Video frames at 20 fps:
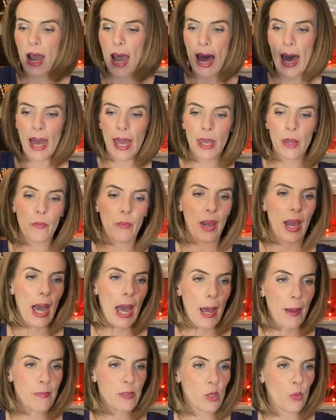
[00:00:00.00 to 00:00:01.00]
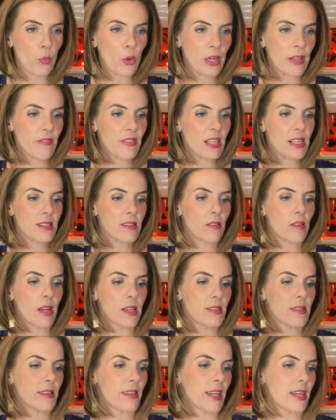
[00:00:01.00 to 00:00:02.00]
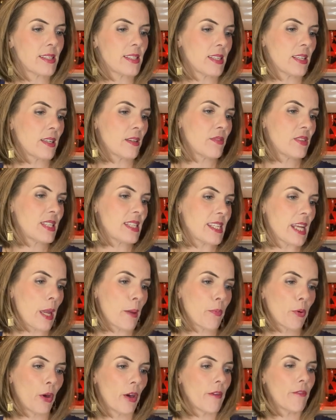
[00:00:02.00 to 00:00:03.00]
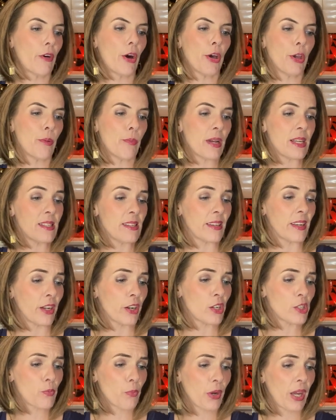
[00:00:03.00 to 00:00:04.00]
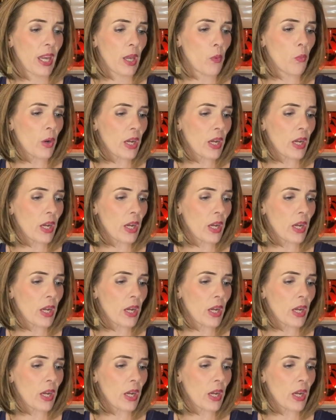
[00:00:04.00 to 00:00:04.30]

I grabbed one of the Salon Selective Stay Put Volumizing Hairspray,